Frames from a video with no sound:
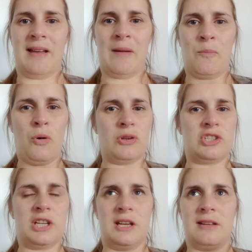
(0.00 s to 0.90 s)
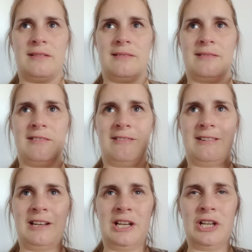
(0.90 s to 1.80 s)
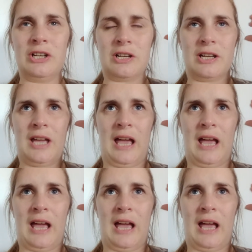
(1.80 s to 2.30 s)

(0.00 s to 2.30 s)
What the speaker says: And watch it. Look